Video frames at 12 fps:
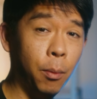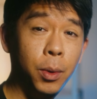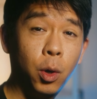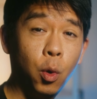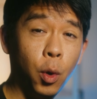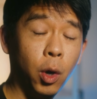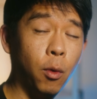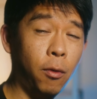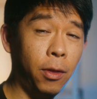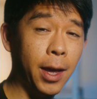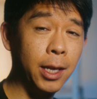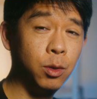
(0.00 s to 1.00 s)
I'll be going
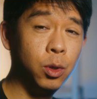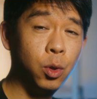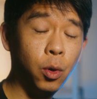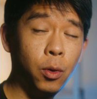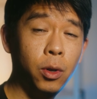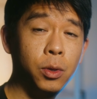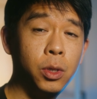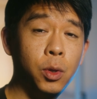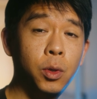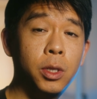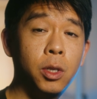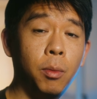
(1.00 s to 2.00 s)
over that tutorial
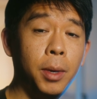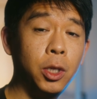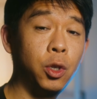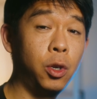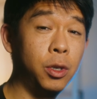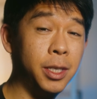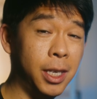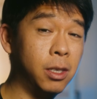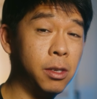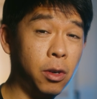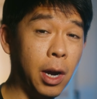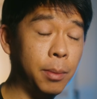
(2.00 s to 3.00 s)
soon, so make sure you stay
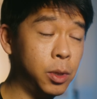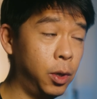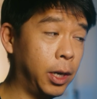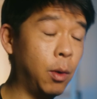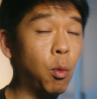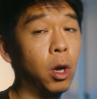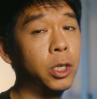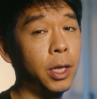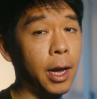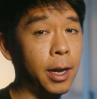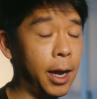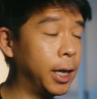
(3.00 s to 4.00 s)
subscribed so you can
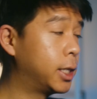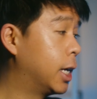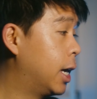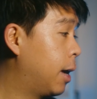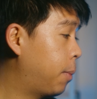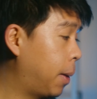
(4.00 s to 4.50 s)
watch that next.